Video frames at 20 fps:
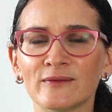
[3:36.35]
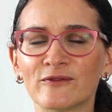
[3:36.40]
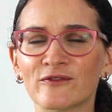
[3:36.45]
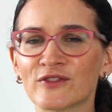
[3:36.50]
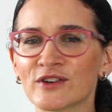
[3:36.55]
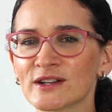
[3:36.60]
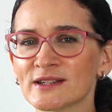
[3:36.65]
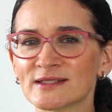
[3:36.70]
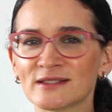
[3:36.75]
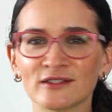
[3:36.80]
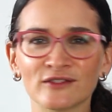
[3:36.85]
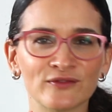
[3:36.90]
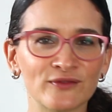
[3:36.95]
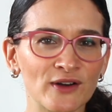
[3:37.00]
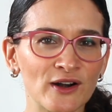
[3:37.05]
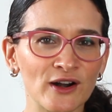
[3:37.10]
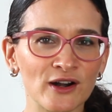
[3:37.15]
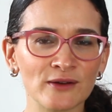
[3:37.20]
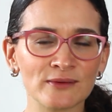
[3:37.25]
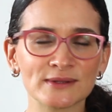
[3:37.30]
phrasal
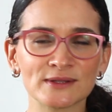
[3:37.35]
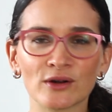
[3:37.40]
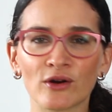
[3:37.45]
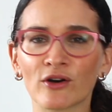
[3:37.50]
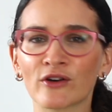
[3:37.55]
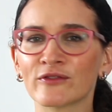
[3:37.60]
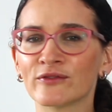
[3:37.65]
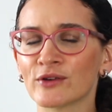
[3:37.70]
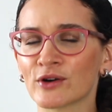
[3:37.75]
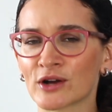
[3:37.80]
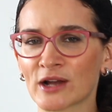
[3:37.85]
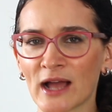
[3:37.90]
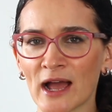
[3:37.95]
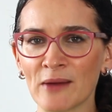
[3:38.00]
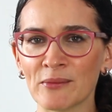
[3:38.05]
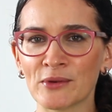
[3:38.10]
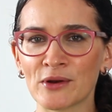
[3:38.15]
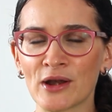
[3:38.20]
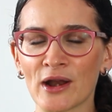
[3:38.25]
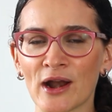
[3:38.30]
verbs, or
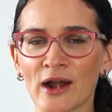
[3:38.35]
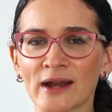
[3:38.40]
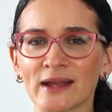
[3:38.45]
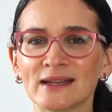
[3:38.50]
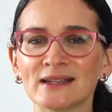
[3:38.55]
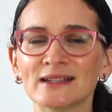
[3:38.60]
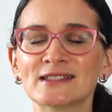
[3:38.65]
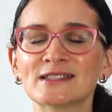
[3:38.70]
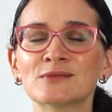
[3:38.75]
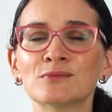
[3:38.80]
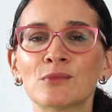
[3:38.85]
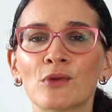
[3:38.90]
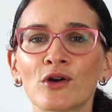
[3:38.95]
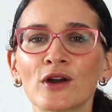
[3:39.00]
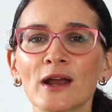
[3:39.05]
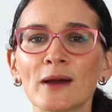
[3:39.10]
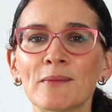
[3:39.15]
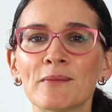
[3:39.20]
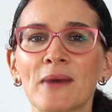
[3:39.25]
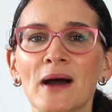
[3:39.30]
vocabulary. It's
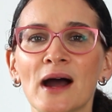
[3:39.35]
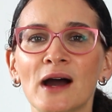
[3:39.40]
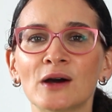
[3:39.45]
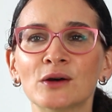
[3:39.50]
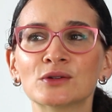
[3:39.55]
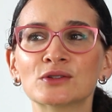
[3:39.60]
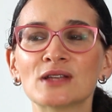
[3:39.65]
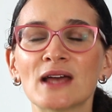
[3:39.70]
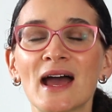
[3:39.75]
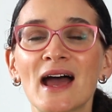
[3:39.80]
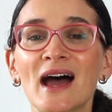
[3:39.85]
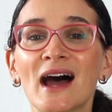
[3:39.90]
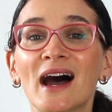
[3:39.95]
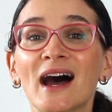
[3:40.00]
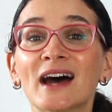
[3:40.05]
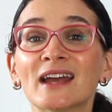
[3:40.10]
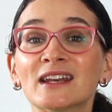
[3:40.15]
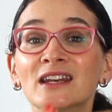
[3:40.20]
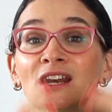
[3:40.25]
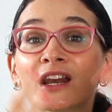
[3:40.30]
more about
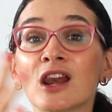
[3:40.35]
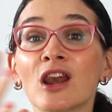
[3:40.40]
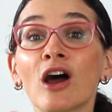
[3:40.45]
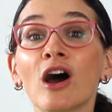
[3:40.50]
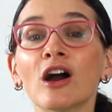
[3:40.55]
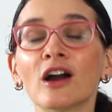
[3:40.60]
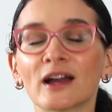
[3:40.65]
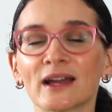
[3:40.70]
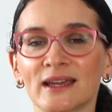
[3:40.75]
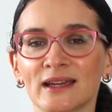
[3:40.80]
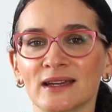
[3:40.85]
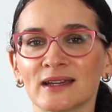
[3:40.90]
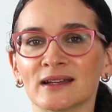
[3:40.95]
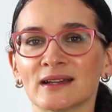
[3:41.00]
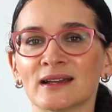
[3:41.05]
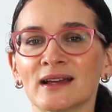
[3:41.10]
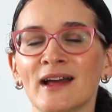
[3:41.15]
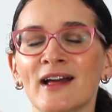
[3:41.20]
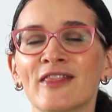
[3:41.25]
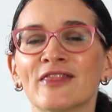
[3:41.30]

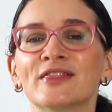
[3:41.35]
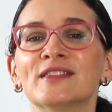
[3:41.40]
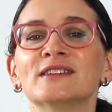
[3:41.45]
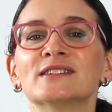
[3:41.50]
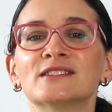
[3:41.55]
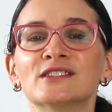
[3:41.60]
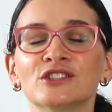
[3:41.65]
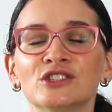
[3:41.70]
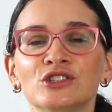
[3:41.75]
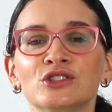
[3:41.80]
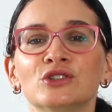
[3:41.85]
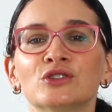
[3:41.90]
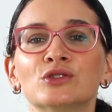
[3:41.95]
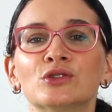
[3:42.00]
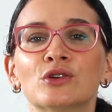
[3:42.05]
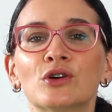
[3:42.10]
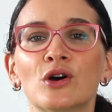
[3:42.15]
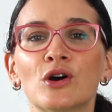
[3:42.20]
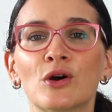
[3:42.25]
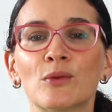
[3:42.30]
unlocking these
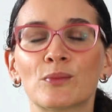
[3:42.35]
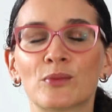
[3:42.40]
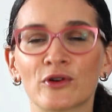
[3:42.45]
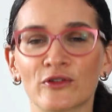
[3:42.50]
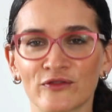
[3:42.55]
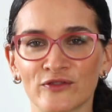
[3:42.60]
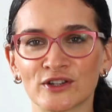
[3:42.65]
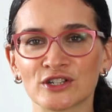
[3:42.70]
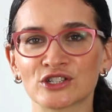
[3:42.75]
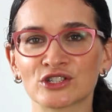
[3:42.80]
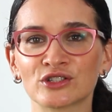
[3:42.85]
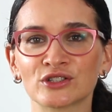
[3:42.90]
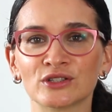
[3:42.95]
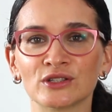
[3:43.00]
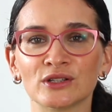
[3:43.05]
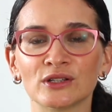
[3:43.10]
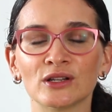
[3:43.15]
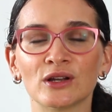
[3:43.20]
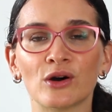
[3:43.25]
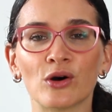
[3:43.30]
new
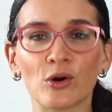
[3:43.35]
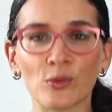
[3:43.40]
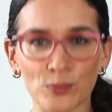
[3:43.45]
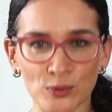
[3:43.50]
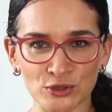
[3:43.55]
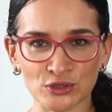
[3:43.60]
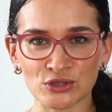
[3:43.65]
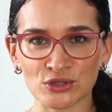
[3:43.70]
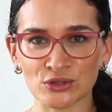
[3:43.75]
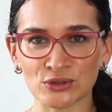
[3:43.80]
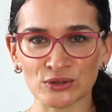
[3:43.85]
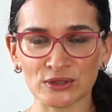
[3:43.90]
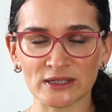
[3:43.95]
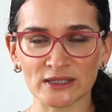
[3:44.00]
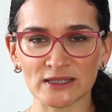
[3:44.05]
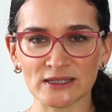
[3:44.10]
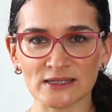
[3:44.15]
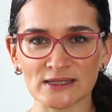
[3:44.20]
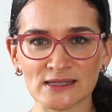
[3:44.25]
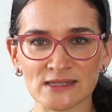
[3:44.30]
professional
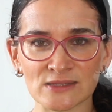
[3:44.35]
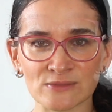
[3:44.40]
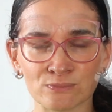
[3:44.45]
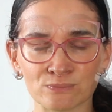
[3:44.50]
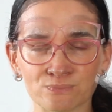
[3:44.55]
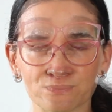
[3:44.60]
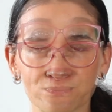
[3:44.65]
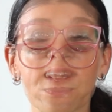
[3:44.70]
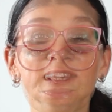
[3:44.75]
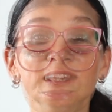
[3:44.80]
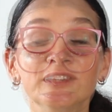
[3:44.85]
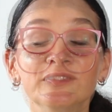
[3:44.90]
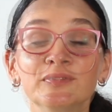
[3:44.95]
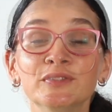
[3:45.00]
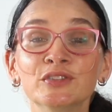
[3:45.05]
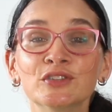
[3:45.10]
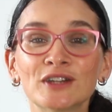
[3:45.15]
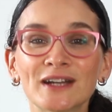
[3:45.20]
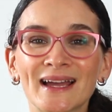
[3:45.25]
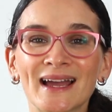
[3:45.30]
opportunities. If
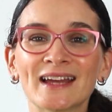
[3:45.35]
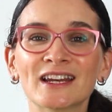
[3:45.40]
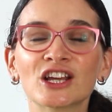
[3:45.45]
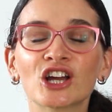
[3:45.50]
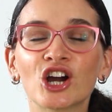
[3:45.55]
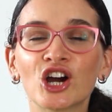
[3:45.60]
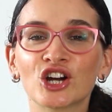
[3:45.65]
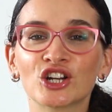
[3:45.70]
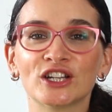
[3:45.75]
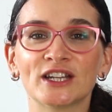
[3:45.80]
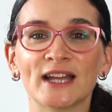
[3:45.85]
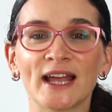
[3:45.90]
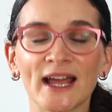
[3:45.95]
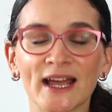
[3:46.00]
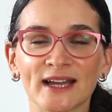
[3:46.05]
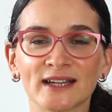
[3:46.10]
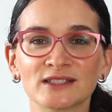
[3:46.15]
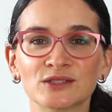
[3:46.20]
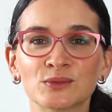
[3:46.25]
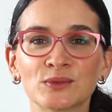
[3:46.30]
you can
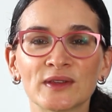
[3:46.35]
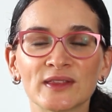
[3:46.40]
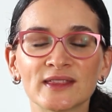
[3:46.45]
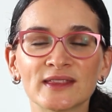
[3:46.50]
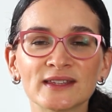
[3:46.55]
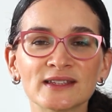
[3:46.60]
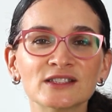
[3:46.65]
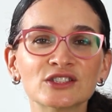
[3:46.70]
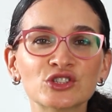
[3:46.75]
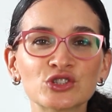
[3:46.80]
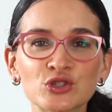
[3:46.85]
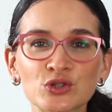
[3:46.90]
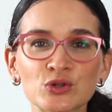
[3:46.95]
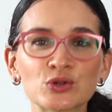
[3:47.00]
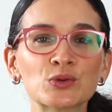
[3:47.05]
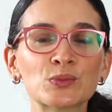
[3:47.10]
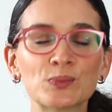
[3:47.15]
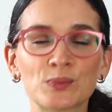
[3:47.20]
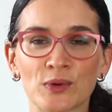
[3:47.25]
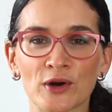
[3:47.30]
connect with this
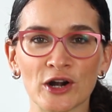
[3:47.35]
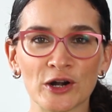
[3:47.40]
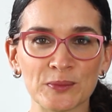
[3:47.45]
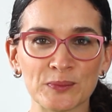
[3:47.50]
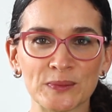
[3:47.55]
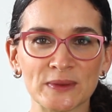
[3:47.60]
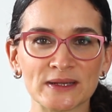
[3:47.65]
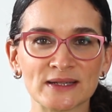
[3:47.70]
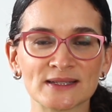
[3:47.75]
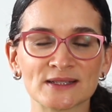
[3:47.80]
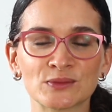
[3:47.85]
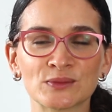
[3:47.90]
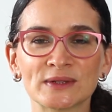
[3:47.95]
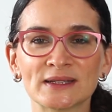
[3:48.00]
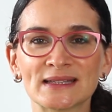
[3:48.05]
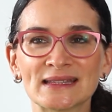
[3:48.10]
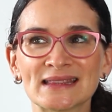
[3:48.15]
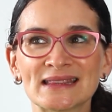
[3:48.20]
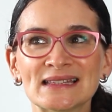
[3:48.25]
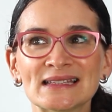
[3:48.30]
true purpose,
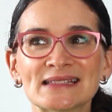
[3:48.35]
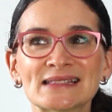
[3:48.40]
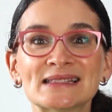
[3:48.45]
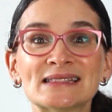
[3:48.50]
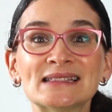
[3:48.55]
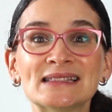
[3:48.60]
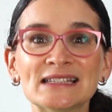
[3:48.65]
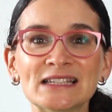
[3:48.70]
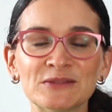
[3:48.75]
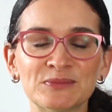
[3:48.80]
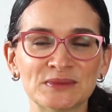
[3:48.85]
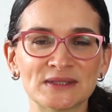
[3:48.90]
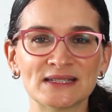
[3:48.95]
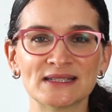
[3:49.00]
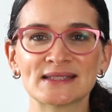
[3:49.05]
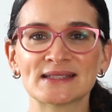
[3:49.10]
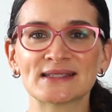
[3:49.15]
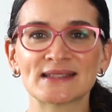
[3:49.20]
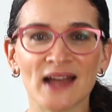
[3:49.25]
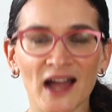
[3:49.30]
with this deep
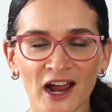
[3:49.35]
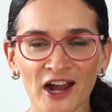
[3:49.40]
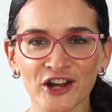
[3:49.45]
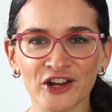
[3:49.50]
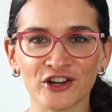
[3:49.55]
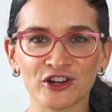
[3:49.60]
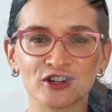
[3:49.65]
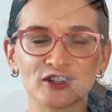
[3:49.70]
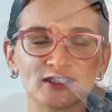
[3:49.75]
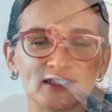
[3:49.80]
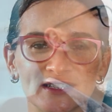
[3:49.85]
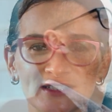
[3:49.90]
desire